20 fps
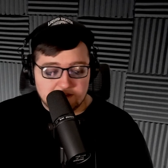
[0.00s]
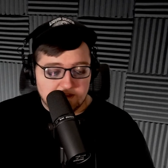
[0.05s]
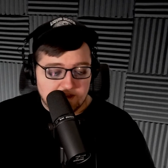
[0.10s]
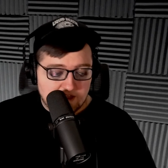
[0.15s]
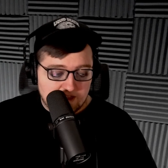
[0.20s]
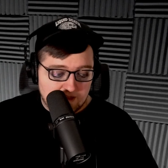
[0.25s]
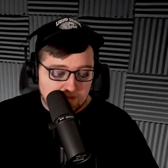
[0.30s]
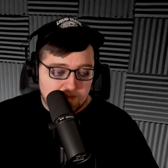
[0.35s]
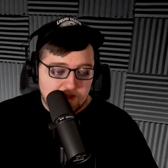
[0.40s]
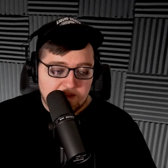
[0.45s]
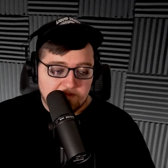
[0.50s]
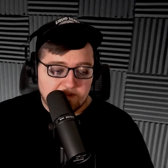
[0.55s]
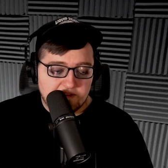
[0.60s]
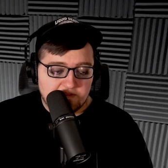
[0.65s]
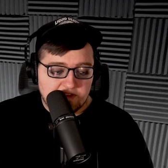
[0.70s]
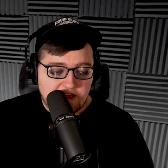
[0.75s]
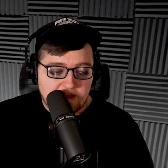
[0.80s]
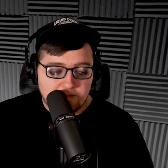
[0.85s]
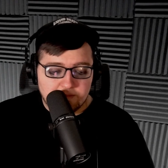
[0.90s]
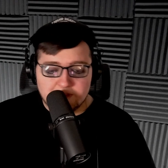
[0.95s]
pay
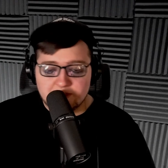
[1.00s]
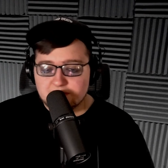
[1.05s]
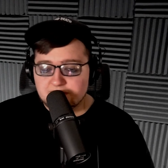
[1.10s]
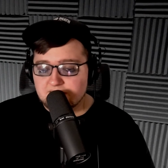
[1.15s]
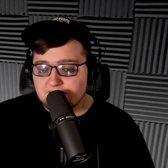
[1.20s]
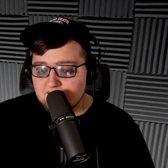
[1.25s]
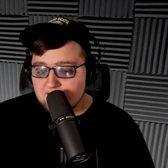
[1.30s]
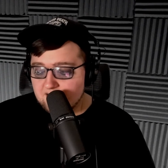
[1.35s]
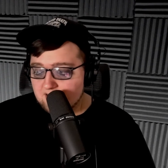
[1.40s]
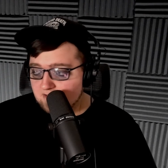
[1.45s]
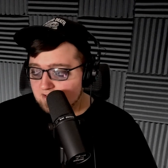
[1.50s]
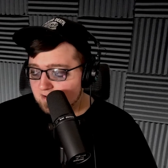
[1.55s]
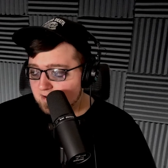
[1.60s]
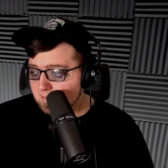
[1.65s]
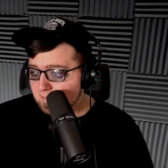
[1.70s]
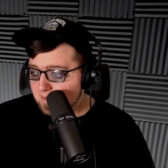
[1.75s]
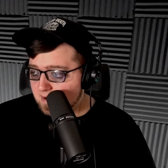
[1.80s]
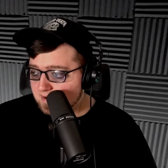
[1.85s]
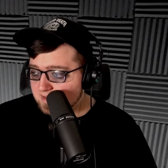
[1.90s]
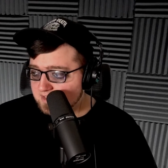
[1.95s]
$58 and get a
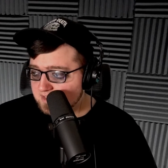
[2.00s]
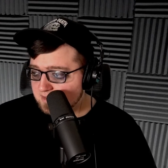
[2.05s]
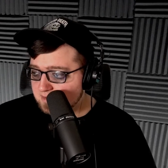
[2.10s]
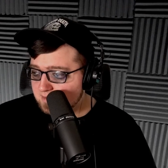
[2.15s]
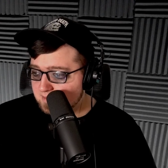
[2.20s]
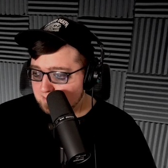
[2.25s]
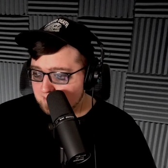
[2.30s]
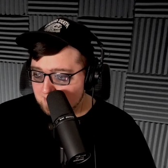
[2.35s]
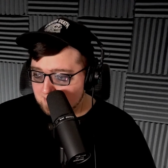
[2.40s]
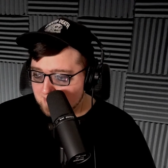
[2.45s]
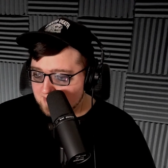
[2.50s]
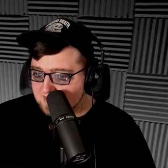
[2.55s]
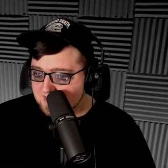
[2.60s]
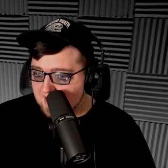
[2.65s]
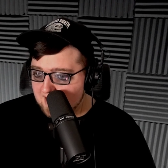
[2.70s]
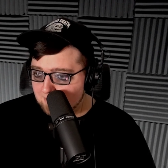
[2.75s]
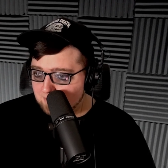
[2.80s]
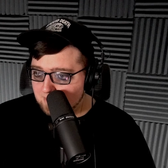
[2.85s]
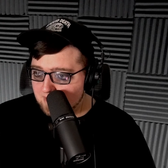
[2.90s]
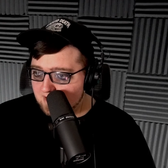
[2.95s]
Durham Mark II and be much
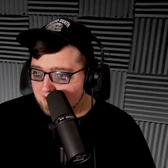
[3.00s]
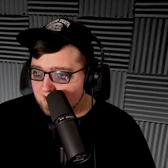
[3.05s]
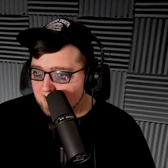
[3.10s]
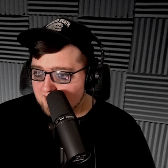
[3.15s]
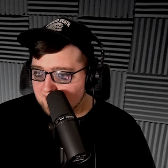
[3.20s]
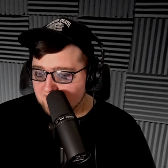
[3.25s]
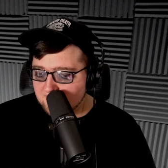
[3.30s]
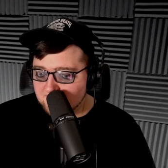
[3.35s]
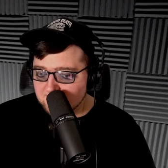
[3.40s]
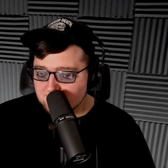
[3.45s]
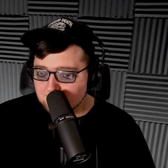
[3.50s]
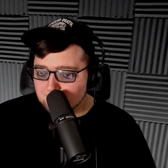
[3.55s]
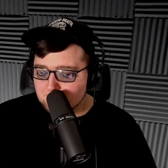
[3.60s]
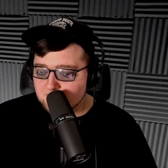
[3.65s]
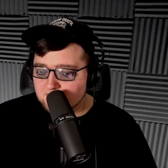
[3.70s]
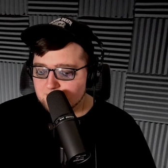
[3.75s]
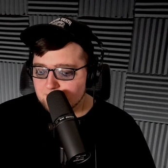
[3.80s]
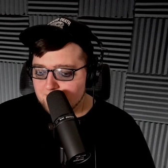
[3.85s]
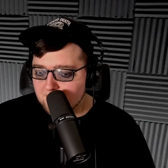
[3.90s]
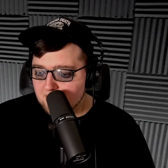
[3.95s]
happier. I think it's a
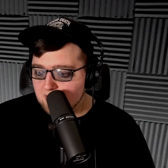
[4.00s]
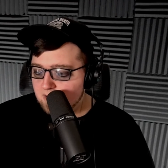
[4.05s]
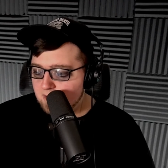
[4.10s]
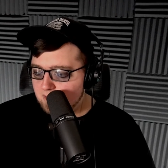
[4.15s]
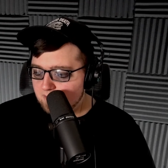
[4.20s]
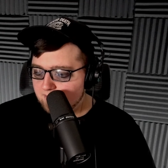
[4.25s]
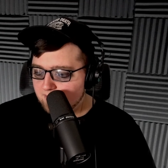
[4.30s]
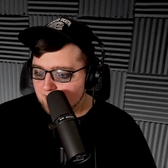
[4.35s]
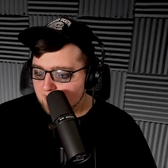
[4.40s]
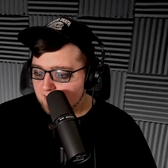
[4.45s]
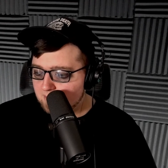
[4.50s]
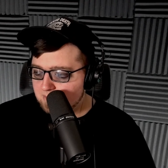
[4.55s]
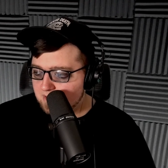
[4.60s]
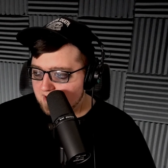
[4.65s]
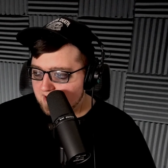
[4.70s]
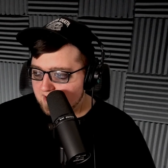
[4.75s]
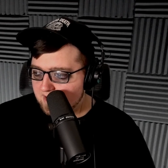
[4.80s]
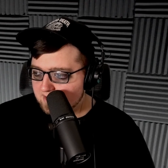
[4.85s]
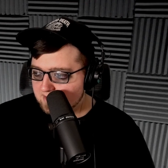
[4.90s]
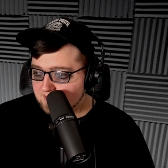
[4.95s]
much better overall
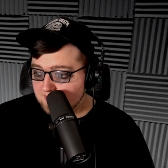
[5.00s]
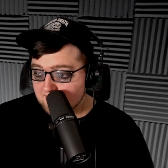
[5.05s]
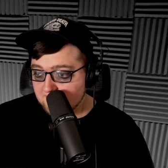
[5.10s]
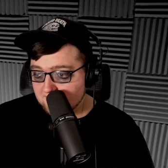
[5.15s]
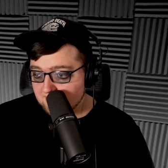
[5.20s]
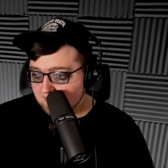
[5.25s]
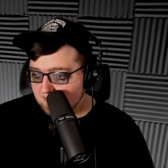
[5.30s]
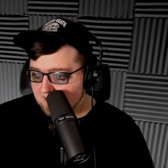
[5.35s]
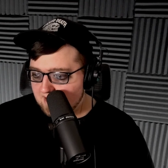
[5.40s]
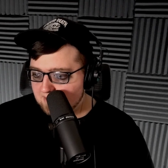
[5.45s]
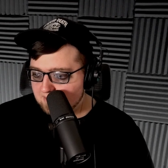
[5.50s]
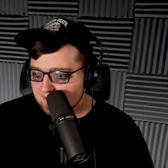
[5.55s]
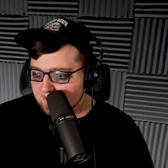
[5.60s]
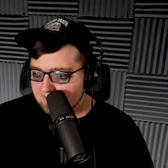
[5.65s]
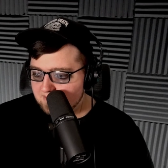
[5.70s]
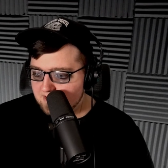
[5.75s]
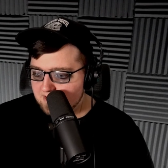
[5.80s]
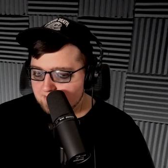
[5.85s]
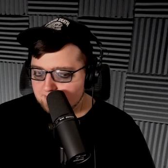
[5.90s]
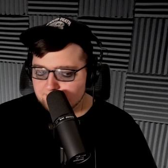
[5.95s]
product than the Cloud
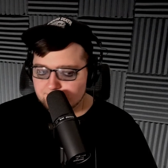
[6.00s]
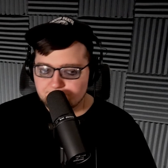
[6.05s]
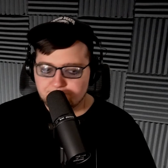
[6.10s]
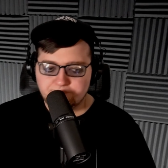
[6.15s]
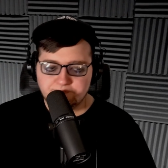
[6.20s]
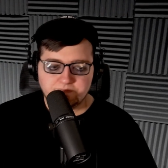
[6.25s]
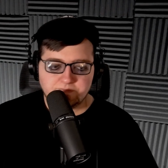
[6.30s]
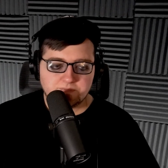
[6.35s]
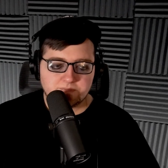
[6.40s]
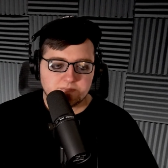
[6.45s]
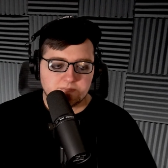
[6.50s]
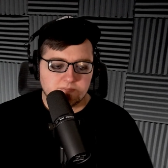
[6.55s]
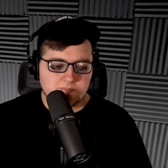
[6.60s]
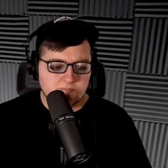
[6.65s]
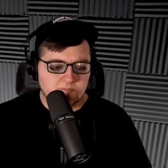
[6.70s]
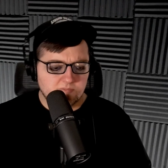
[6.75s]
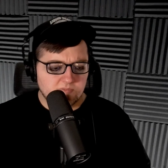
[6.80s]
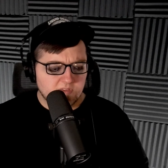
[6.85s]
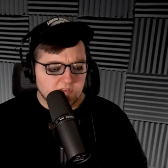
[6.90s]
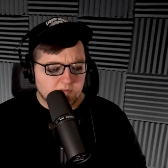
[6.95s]
Lifter.
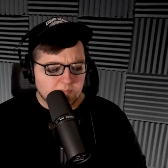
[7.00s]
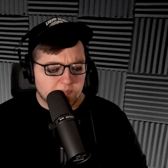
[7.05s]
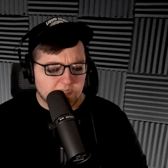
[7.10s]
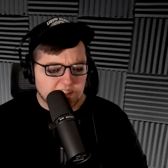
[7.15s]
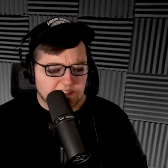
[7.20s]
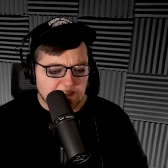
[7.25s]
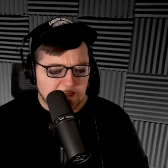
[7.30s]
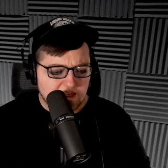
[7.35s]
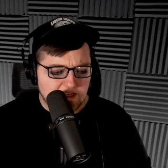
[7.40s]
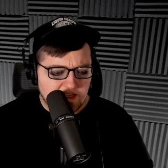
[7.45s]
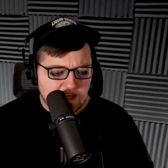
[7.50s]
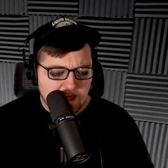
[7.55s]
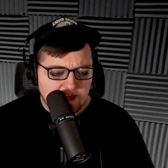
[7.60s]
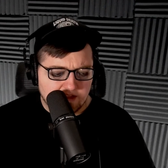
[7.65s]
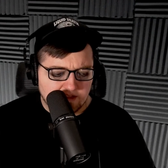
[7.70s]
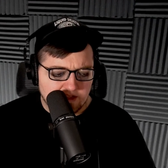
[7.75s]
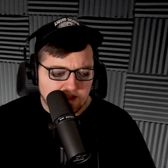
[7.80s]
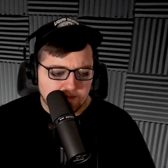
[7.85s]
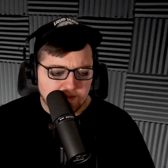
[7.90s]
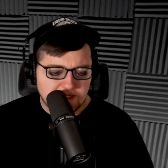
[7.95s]
But
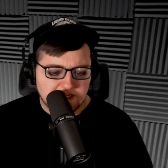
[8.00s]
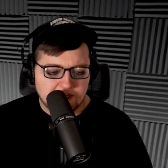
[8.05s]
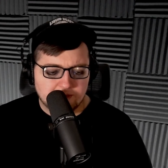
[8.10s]
yeah, comment down